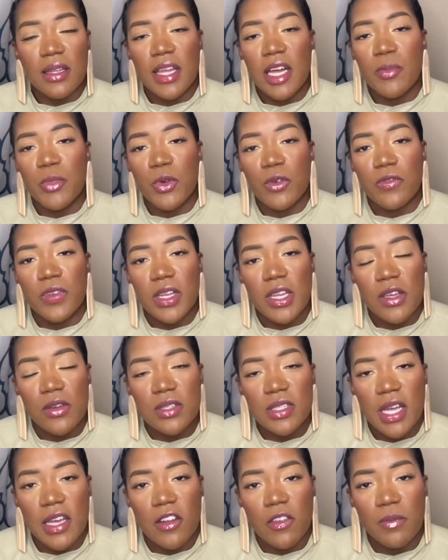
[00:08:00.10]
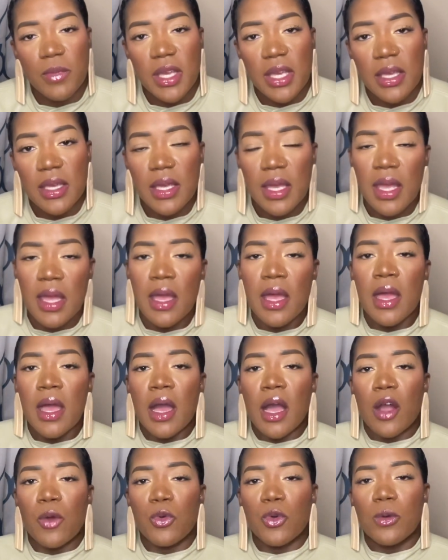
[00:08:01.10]
a lot more videos out of me.
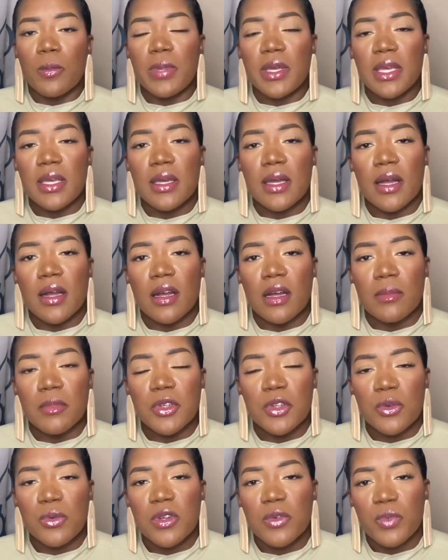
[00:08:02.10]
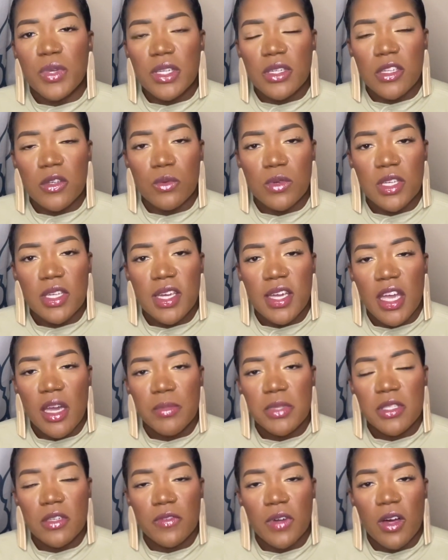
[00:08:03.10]
I will be doing weekly
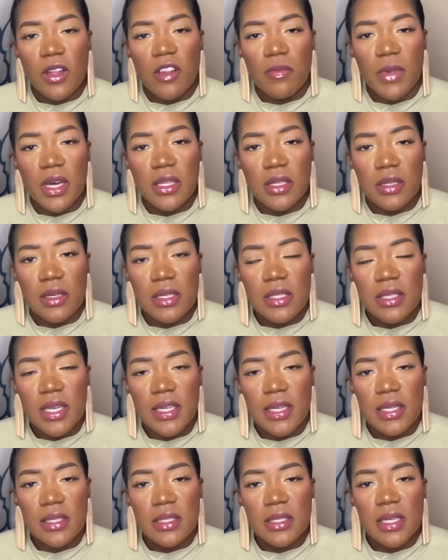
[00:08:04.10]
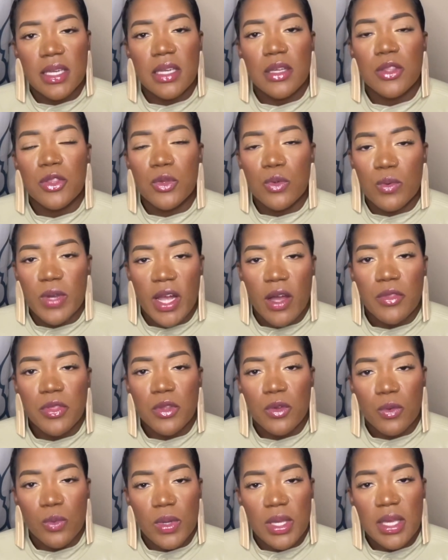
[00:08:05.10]
recaps of all of my looks, like I said, throughout
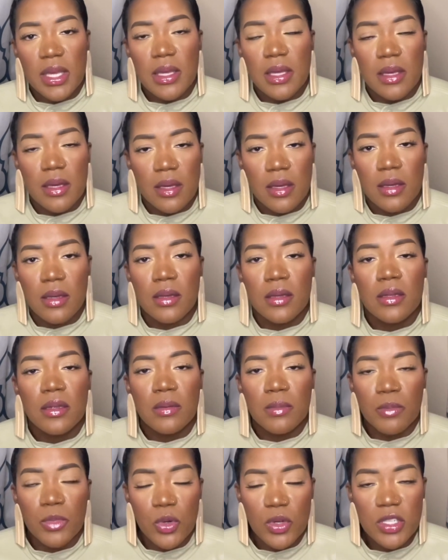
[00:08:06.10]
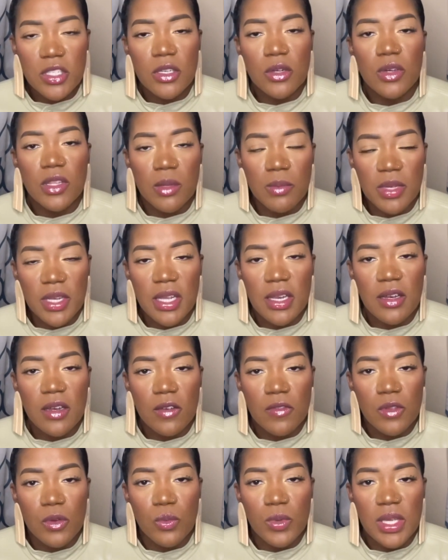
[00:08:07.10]
the week. More so in the beginning
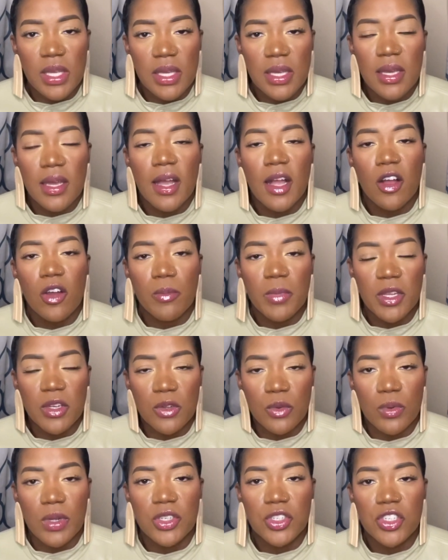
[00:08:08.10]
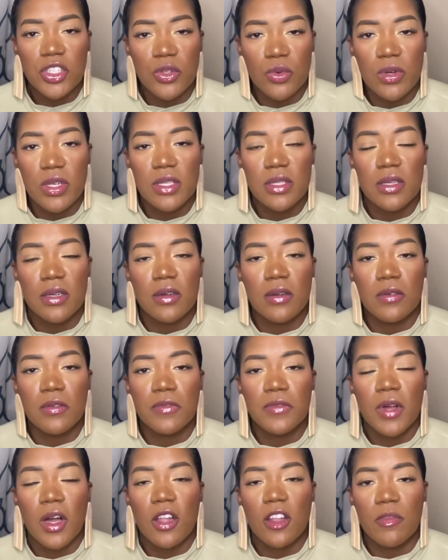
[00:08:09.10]
of the week, I'll be doing shorts of
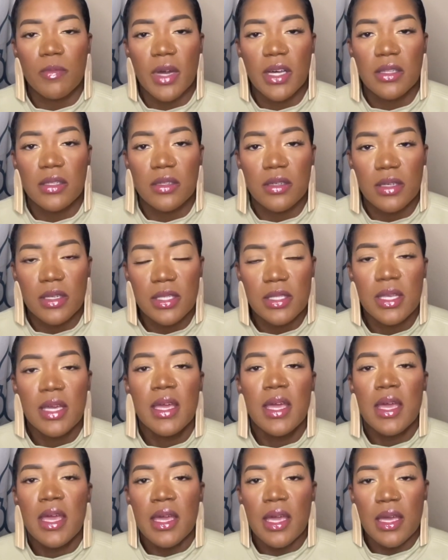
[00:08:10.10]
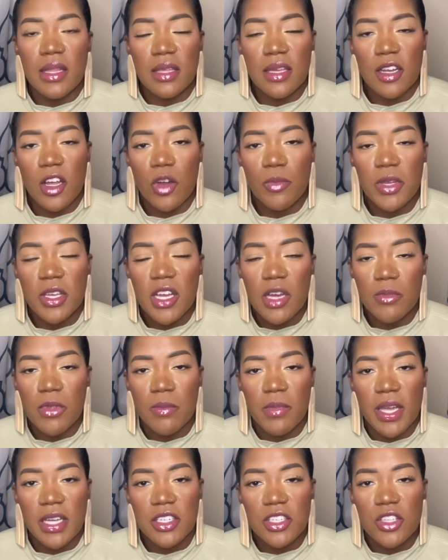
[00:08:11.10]
all of my looks, and then I'll be coming
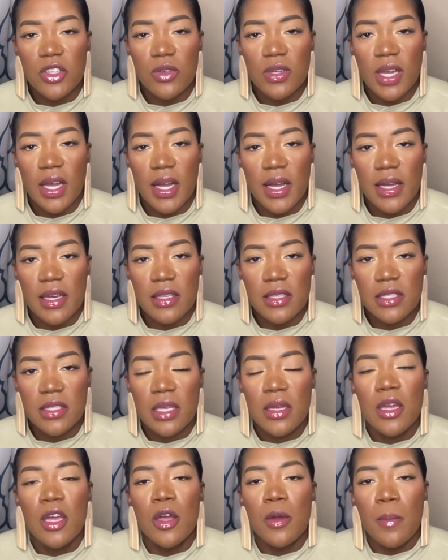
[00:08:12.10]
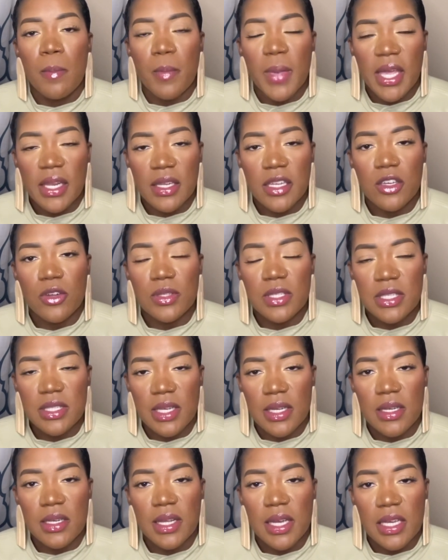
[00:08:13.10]
back to you guys mainly on
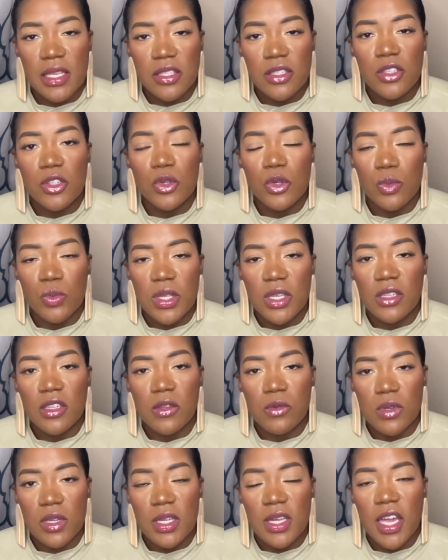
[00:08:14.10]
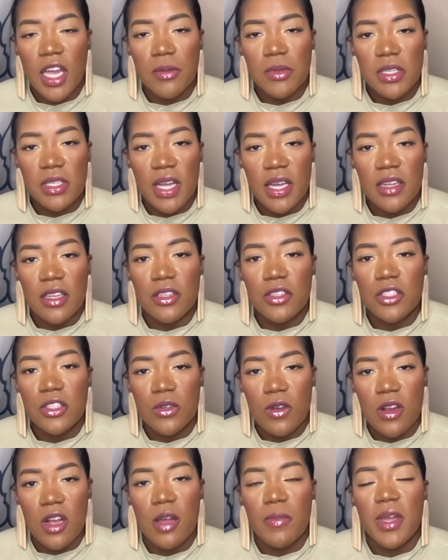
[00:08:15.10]
Sundays to do a weekly recap to kind of
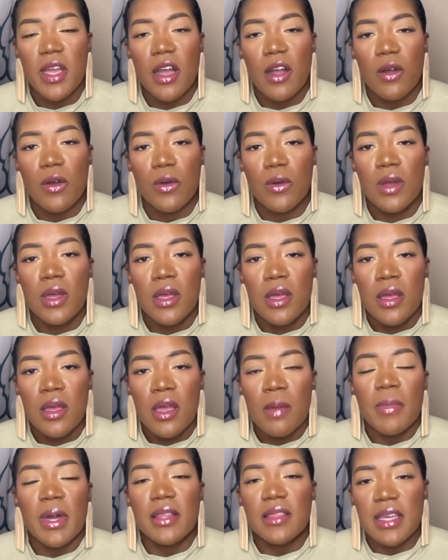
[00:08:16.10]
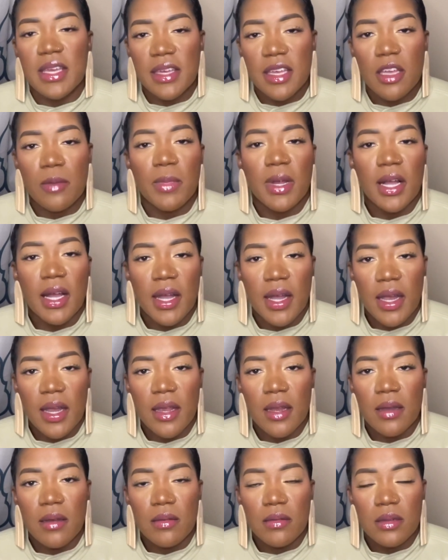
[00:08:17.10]
describe how my thinking
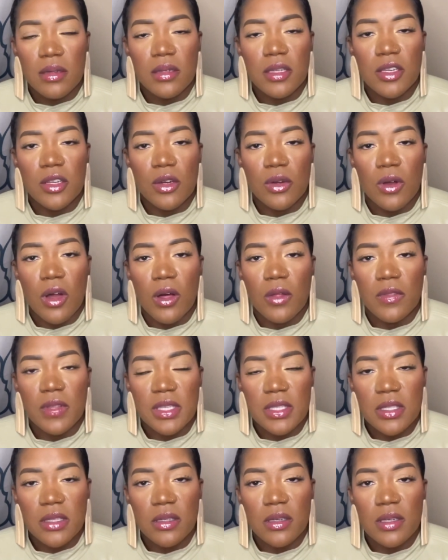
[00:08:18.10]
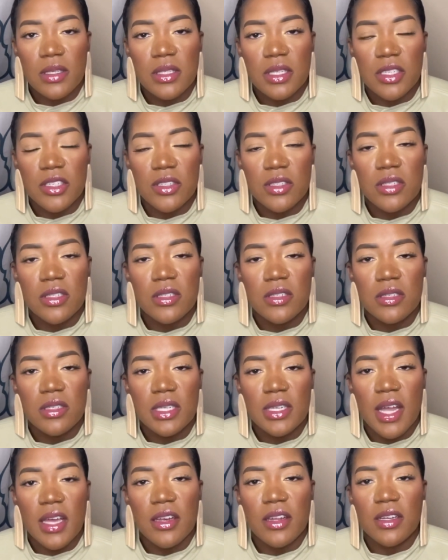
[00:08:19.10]
behind, you know, all these looks, and just to
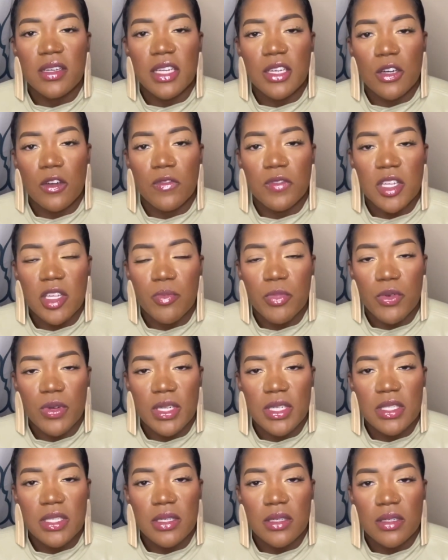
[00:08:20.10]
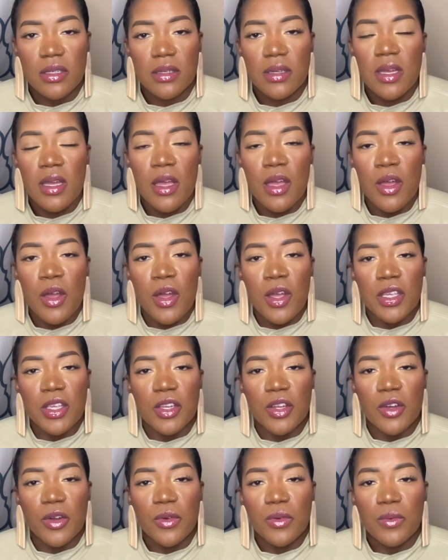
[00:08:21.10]
kind of delve deeper into, you
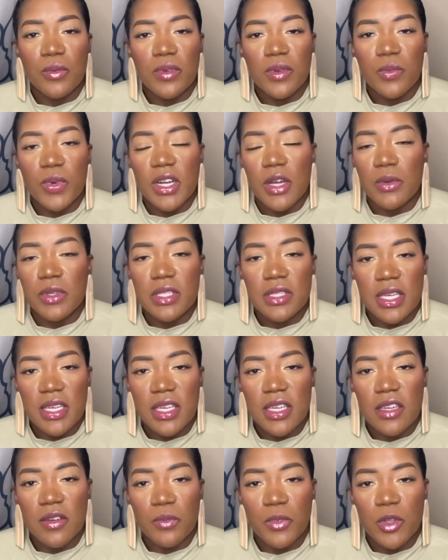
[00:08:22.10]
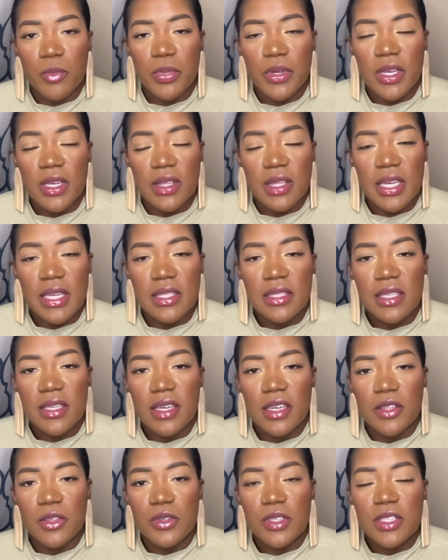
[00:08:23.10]
know, what I was thinking with putting things
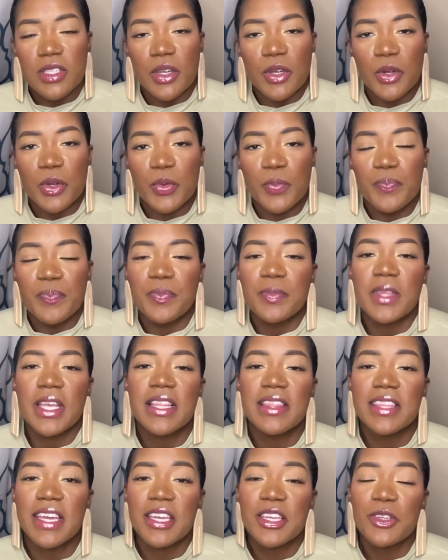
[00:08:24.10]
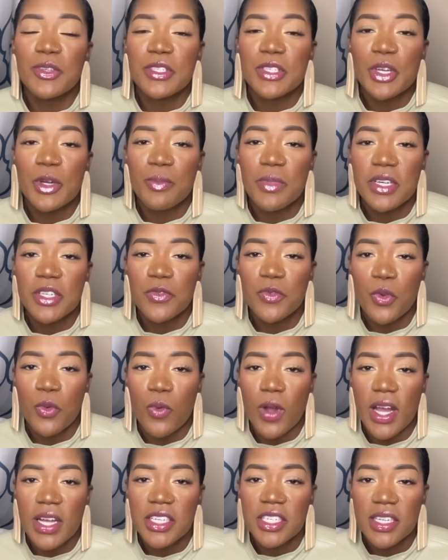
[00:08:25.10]
together. So thank you so much for
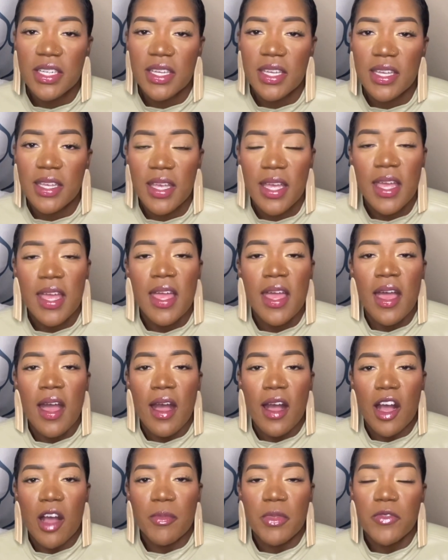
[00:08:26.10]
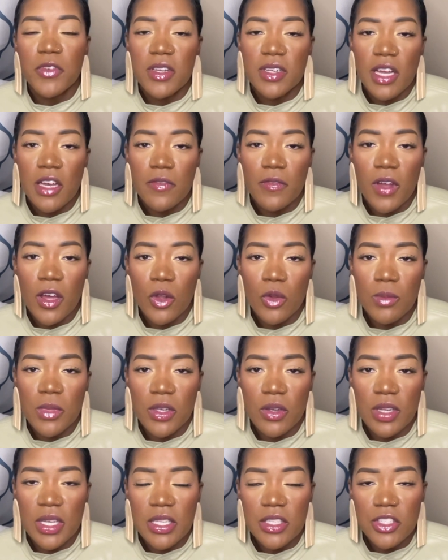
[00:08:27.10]
watching. If you're not following me
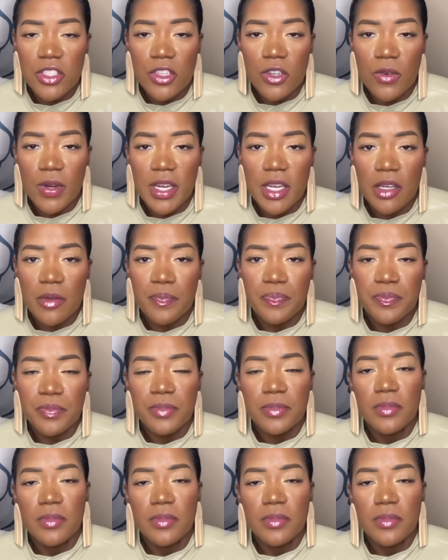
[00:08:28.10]
on Instagram,